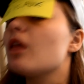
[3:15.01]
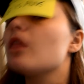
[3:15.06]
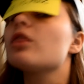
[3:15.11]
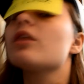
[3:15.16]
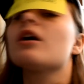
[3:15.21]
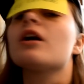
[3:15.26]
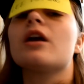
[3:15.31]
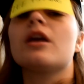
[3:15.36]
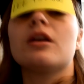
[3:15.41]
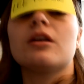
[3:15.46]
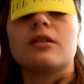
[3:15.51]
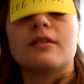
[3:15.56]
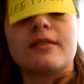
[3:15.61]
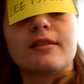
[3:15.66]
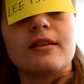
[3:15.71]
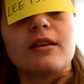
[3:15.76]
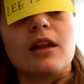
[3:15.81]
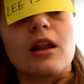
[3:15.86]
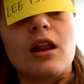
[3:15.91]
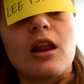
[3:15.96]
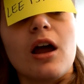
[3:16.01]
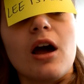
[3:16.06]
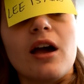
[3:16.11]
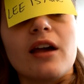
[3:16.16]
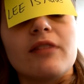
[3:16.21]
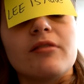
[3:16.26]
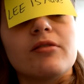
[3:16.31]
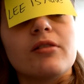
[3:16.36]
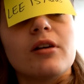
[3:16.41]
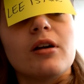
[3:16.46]
that he is still
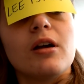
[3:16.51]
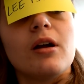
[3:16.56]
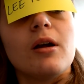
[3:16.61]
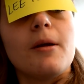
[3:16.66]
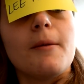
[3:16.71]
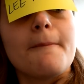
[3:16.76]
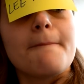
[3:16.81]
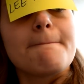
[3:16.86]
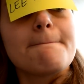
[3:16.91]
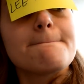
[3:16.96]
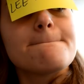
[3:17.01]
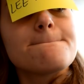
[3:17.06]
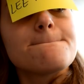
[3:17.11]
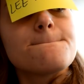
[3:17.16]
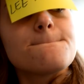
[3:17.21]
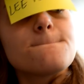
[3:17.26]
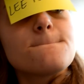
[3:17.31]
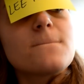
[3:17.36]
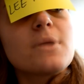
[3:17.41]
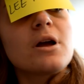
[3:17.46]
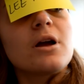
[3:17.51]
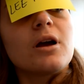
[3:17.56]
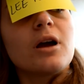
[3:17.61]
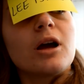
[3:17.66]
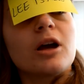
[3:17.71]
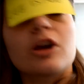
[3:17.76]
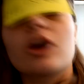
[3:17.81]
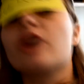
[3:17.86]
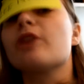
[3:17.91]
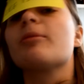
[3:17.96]
alive.
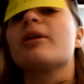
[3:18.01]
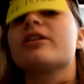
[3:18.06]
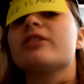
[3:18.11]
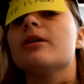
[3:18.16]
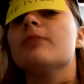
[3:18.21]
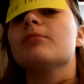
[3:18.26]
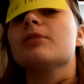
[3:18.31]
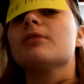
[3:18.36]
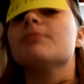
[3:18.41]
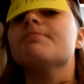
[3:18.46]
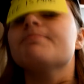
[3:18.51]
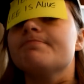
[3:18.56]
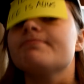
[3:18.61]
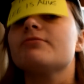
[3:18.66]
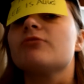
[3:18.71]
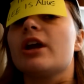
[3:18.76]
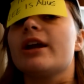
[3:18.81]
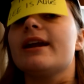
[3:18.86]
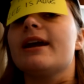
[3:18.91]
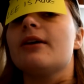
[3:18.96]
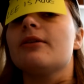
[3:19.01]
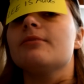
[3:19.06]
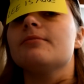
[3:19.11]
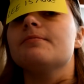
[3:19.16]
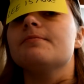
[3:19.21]
Go to my Tumblr right now.